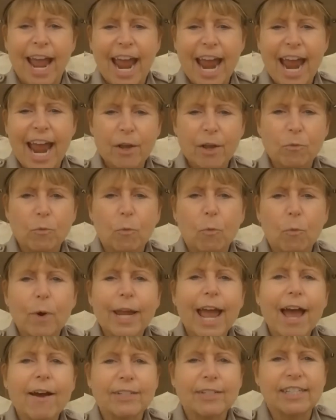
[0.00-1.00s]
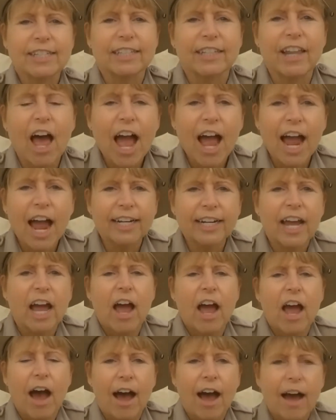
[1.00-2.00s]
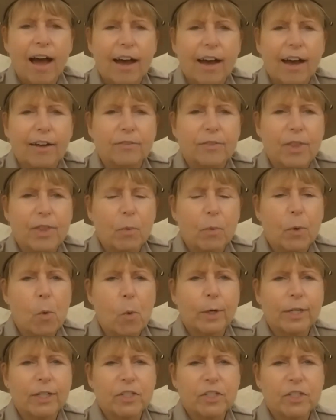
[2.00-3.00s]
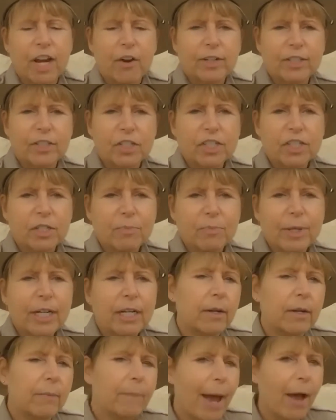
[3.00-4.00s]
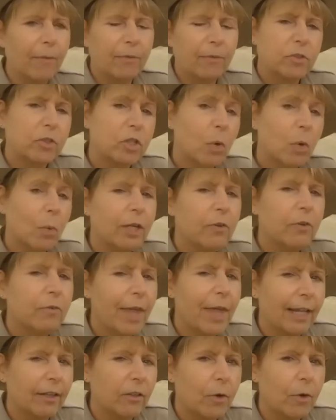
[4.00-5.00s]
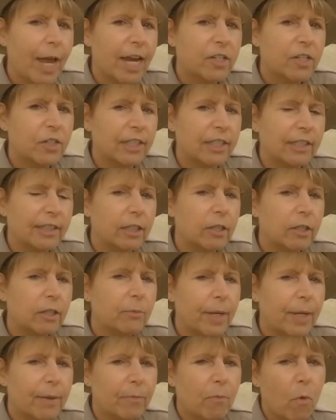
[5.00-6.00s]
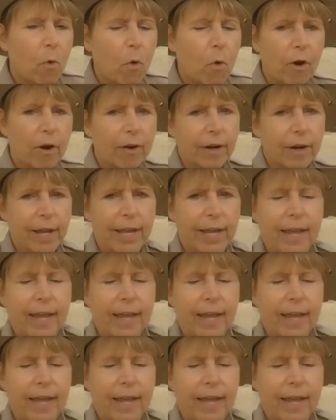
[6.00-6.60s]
And we have a slide that we're going to share in just a minute about showing you that location a little bit more